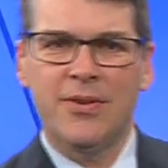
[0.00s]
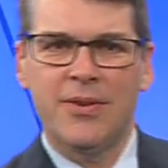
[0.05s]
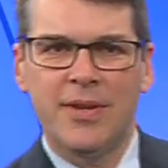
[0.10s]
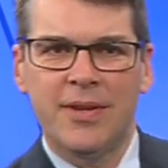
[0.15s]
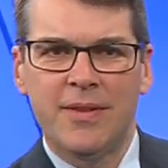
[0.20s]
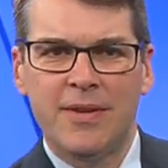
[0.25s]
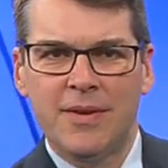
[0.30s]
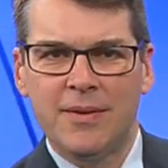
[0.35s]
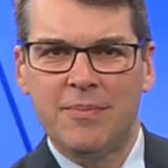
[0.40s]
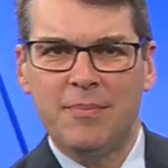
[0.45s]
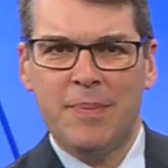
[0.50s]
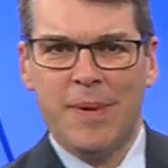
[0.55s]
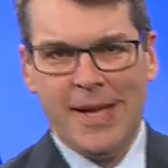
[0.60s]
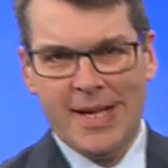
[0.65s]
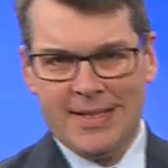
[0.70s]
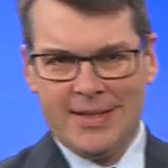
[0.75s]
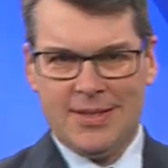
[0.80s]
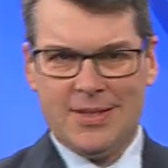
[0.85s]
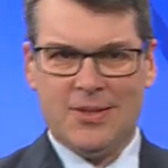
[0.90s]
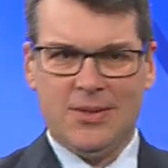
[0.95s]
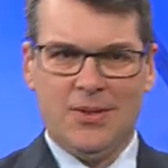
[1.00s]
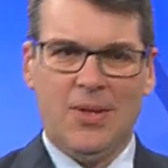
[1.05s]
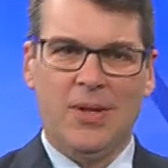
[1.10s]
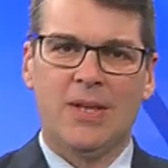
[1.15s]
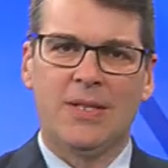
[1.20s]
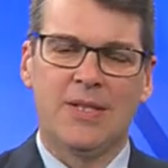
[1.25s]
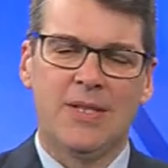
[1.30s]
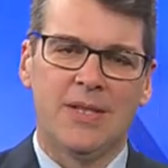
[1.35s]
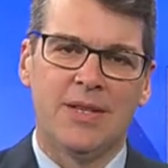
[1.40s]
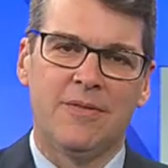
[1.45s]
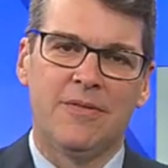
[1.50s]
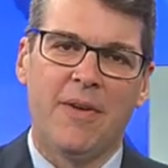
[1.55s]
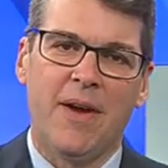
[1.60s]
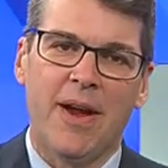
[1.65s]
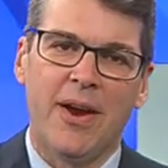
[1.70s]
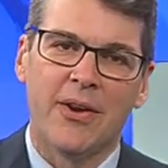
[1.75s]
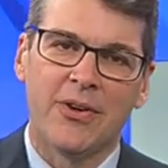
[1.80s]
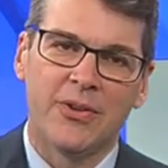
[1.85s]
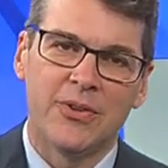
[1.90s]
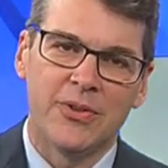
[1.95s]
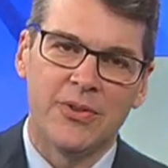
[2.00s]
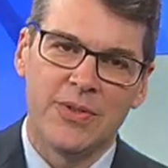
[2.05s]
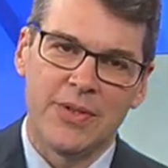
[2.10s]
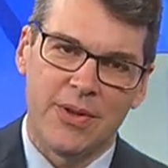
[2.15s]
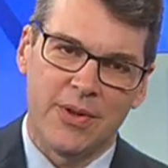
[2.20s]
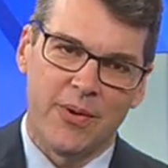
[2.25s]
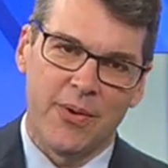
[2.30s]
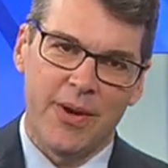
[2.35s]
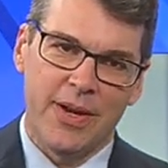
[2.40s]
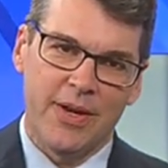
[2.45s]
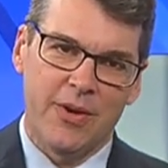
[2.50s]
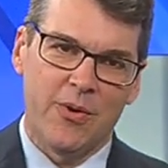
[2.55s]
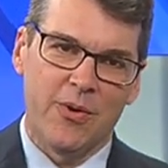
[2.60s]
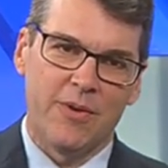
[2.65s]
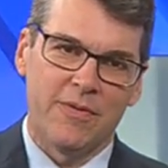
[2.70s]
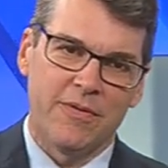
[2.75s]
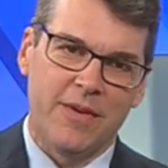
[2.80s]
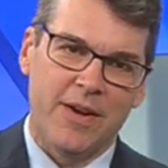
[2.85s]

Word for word: than the pets lost in the fire, crews at the Gray Court